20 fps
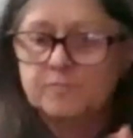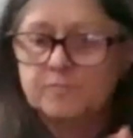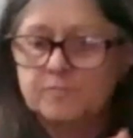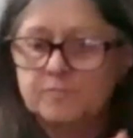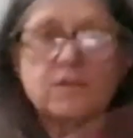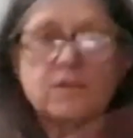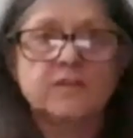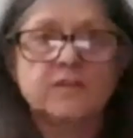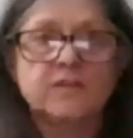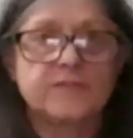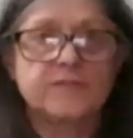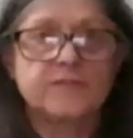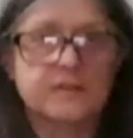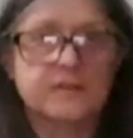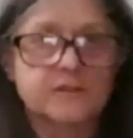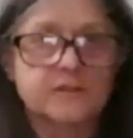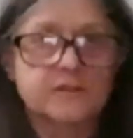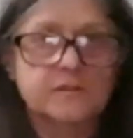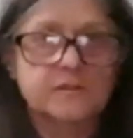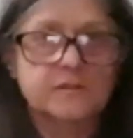
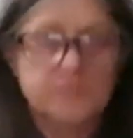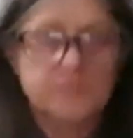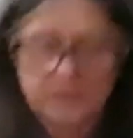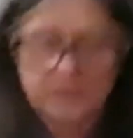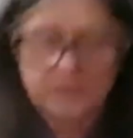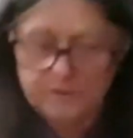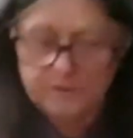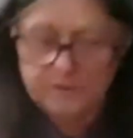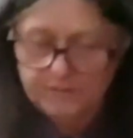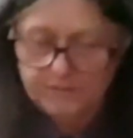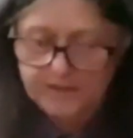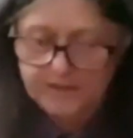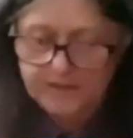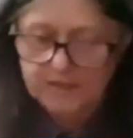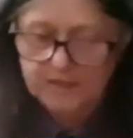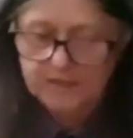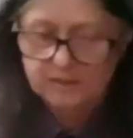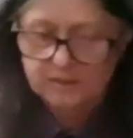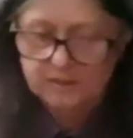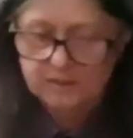relevant to other
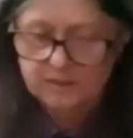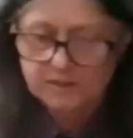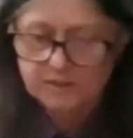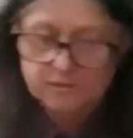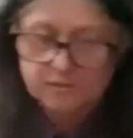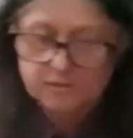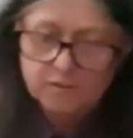things.